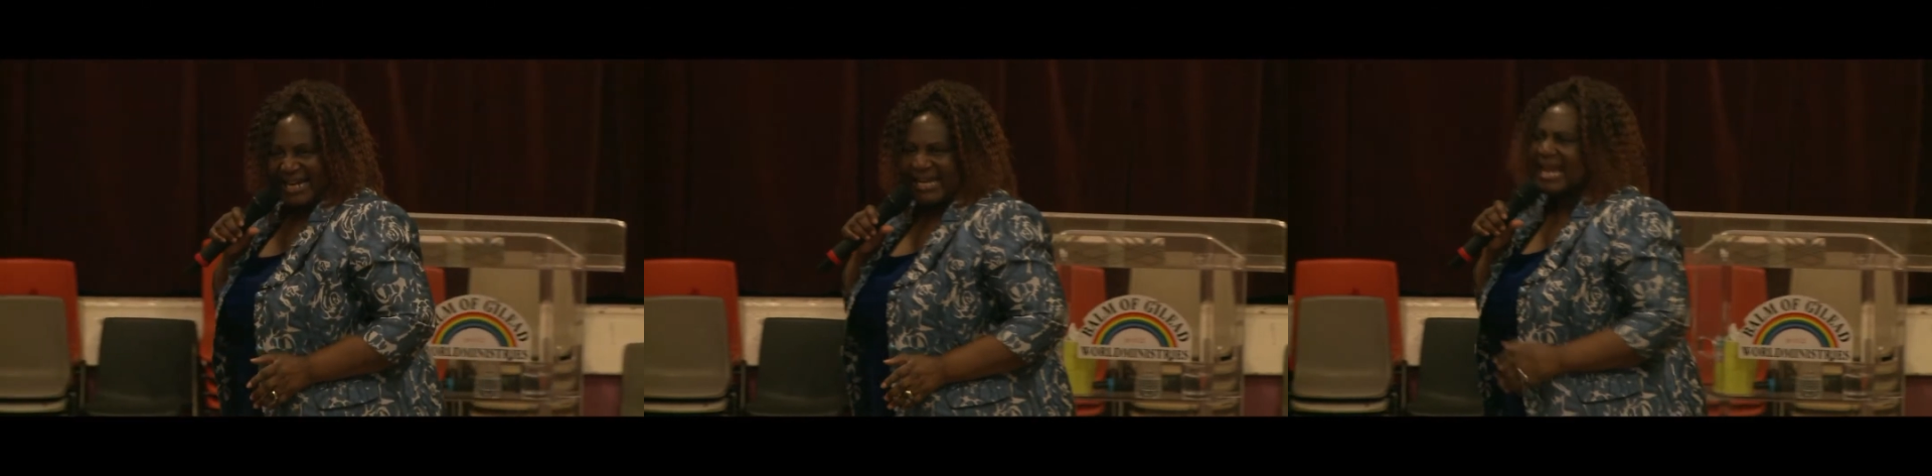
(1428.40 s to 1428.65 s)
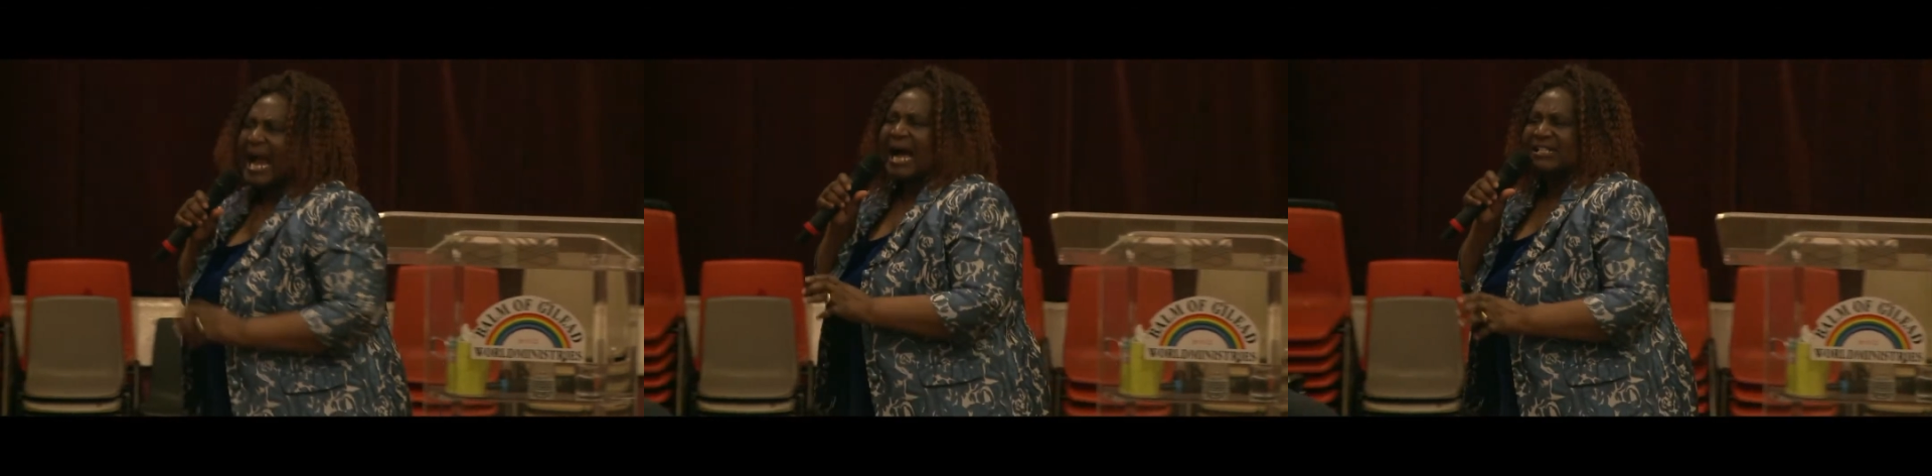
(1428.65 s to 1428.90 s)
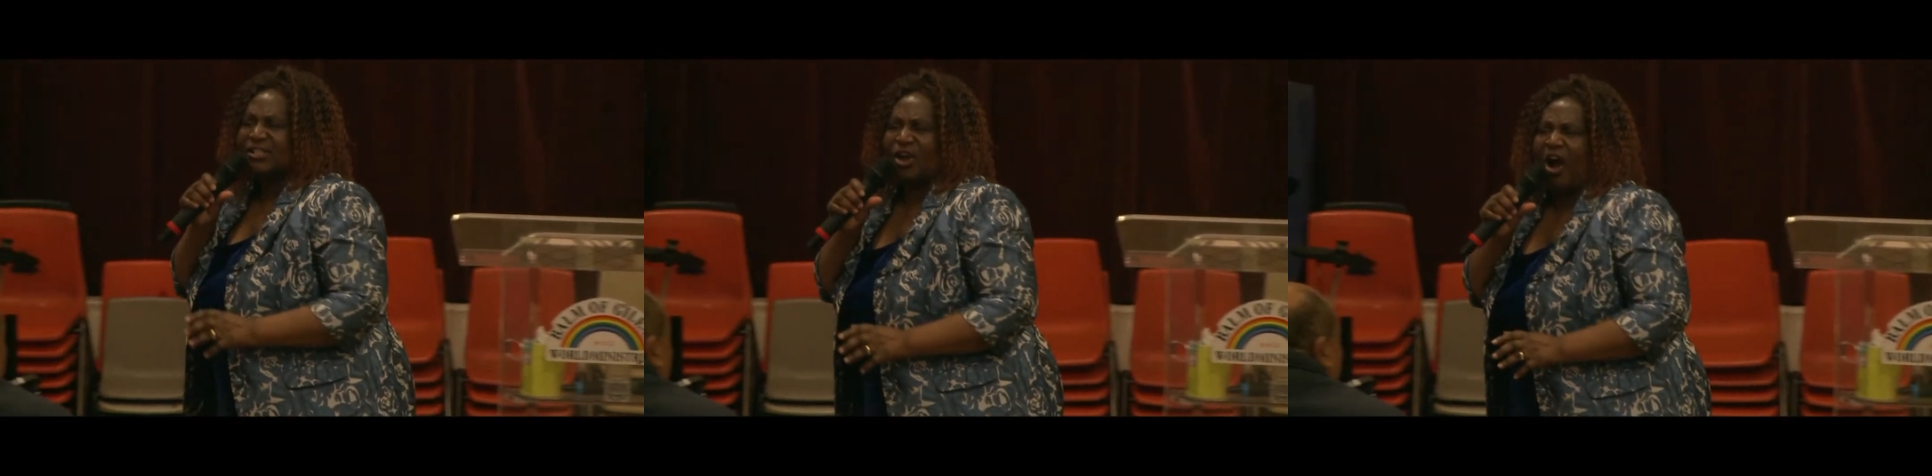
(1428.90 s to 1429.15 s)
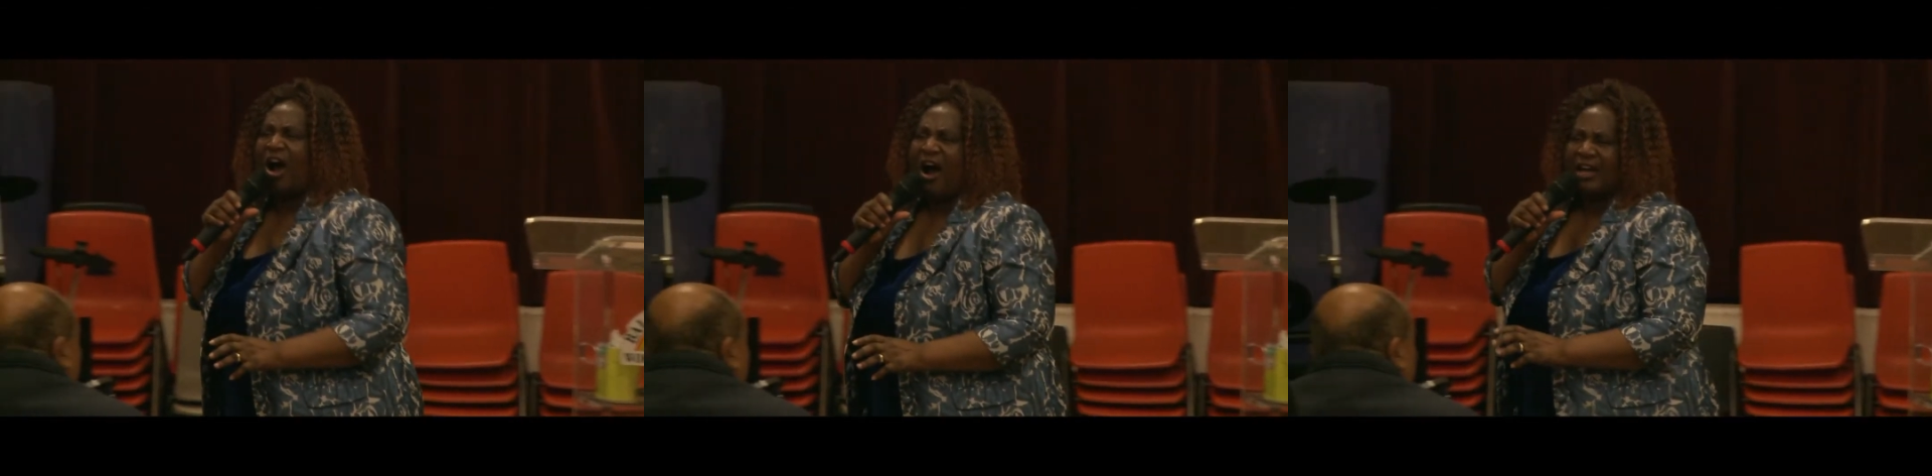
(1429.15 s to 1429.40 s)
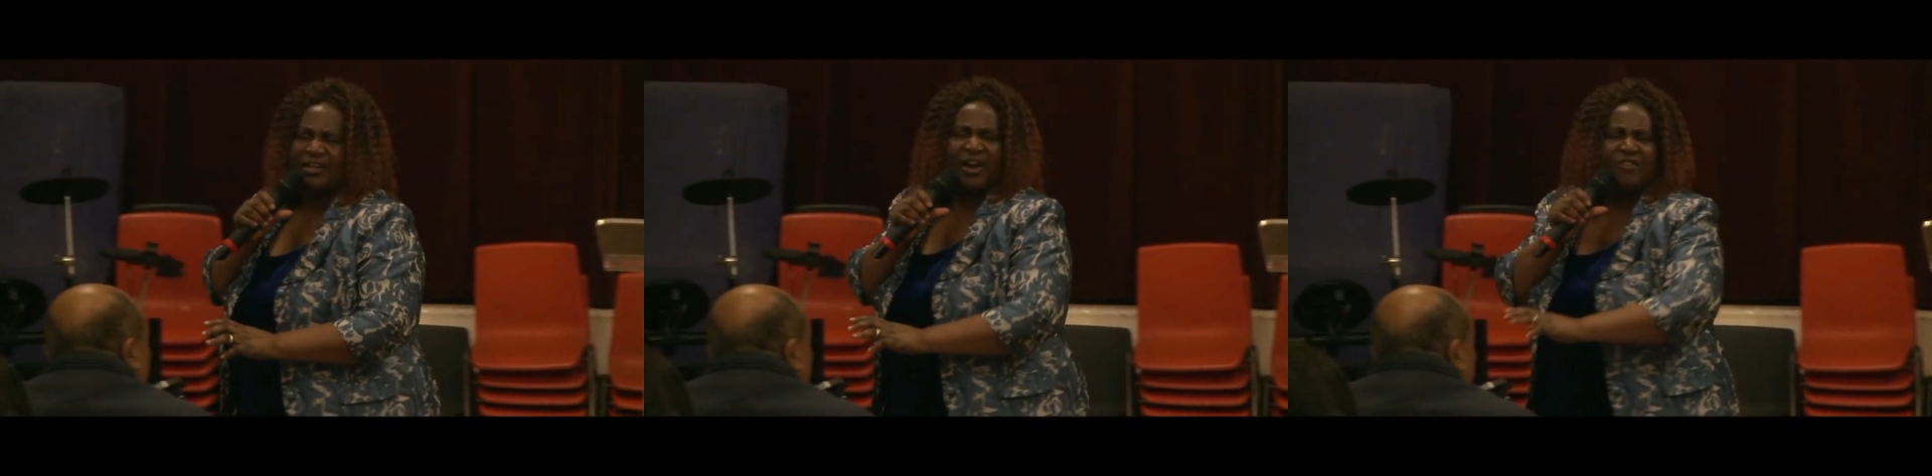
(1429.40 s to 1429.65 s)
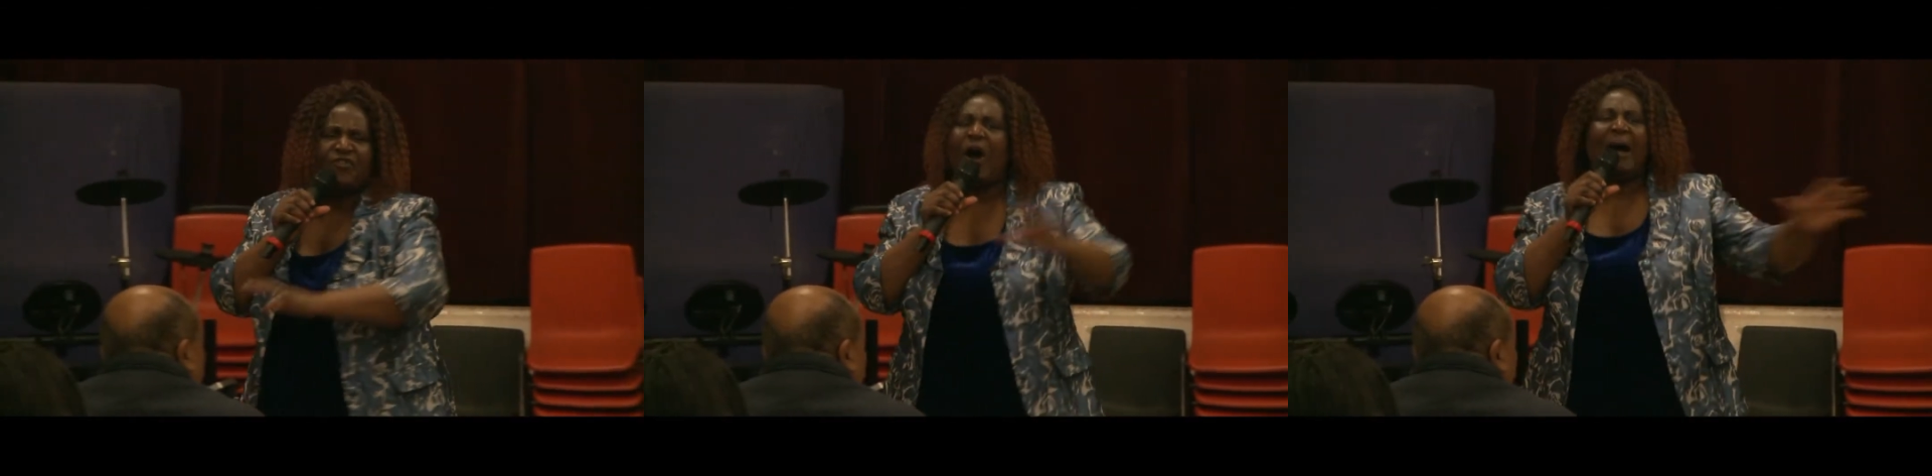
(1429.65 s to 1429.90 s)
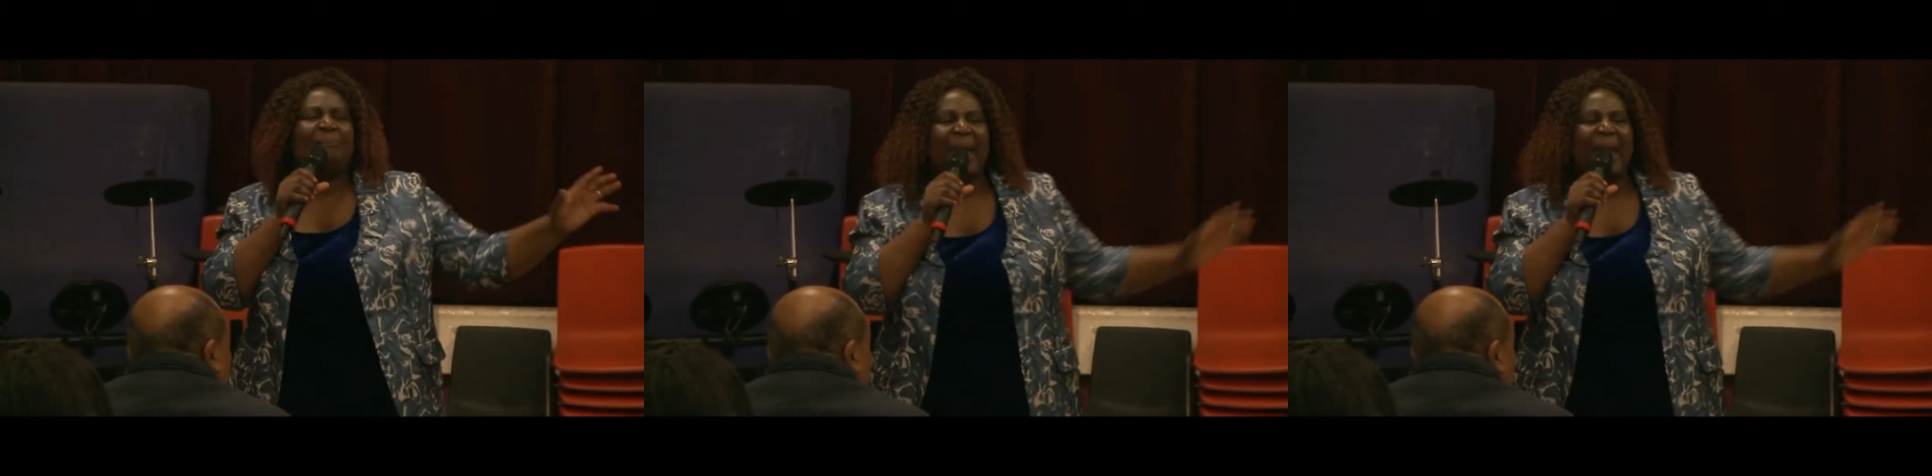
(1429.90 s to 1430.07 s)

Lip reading: He asked God for